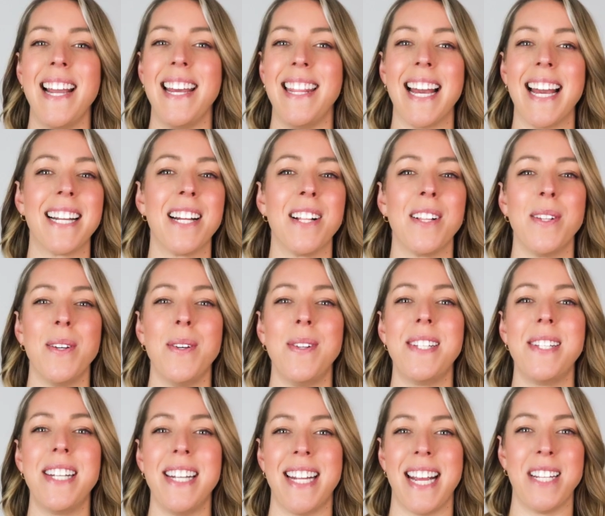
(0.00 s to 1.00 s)
And that
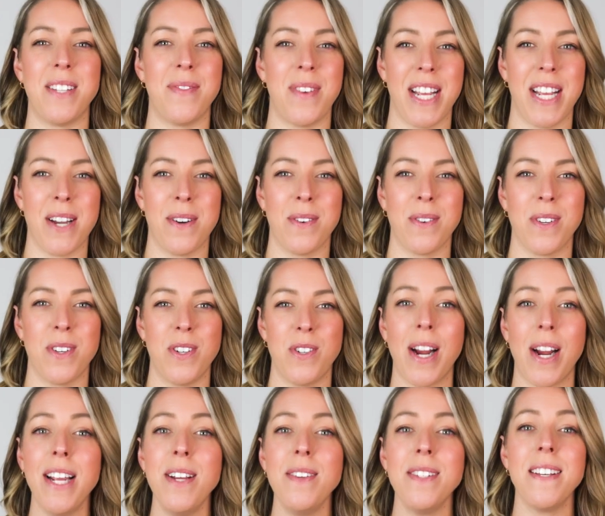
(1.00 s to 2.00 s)
concludes today's video.
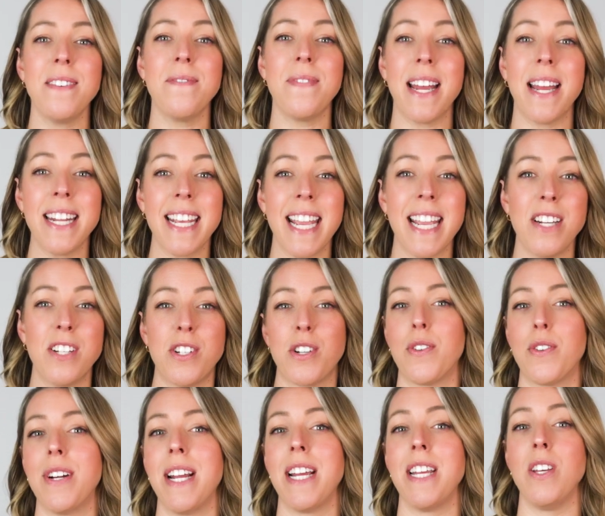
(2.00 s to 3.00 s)
Try using Venngage to
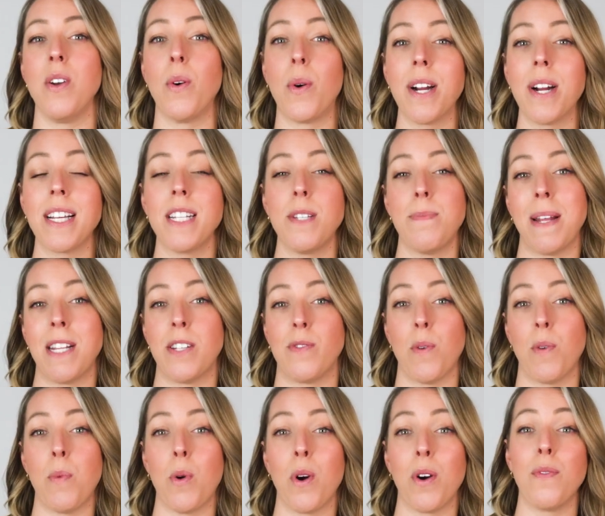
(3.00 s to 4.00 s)
create your expense
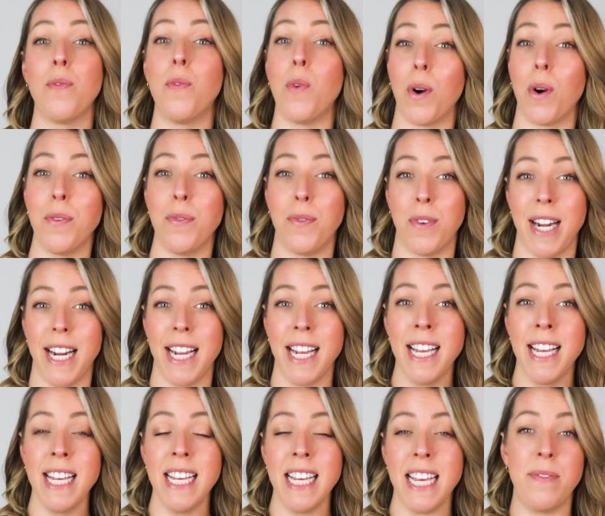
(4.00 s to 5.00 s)
report for free.
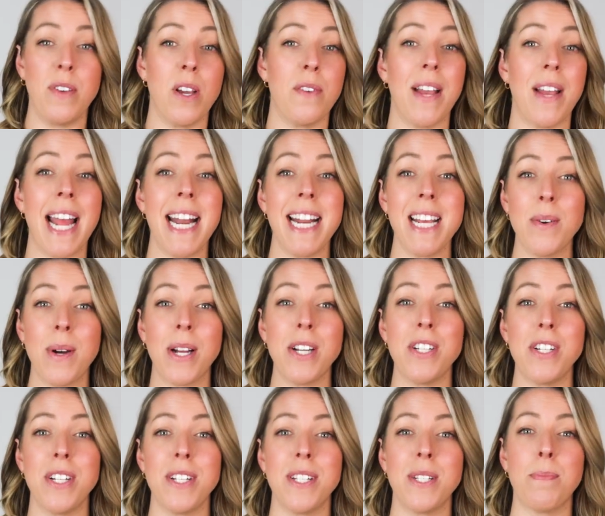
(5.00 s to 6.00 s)
If you have any
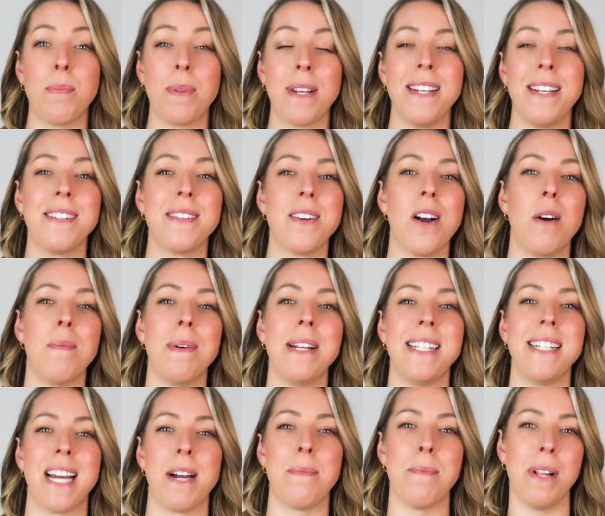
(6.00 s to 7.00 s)
questions, please
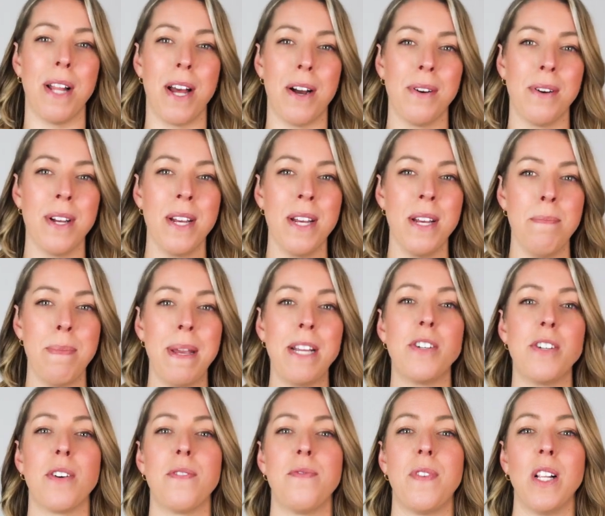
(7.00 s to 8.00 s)
comment down below. Make
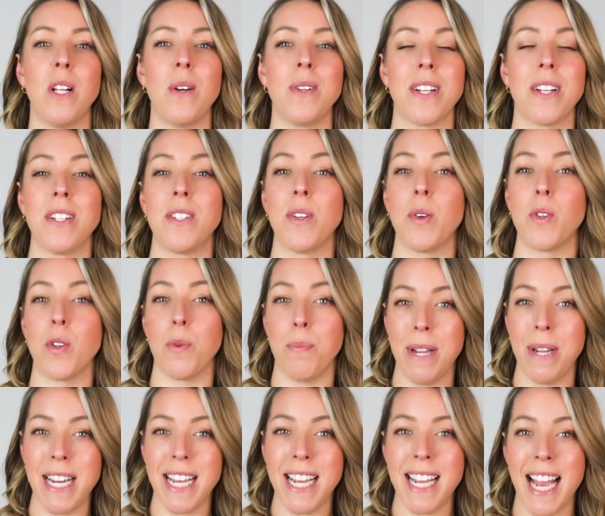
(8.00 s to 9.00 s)
sure to follow us on social
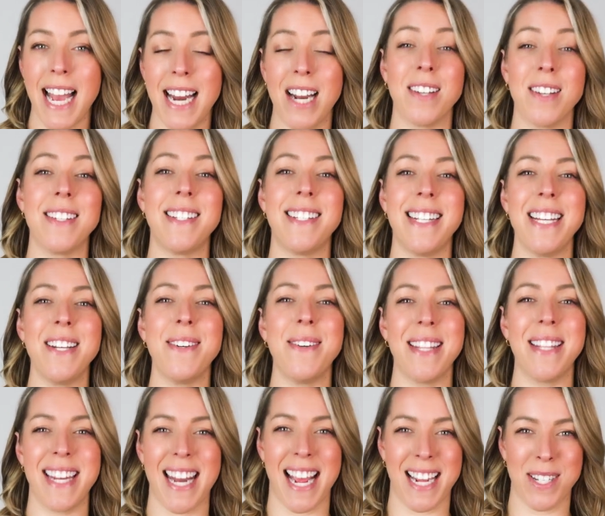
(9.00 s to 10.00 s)
media, and I'll see you
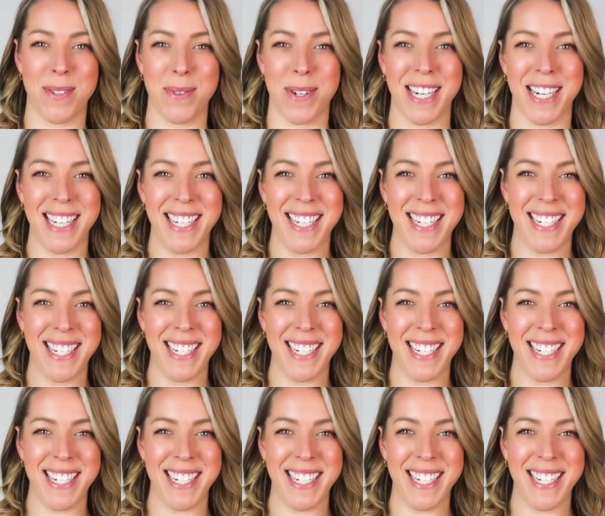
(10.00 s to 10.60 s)
in the next one.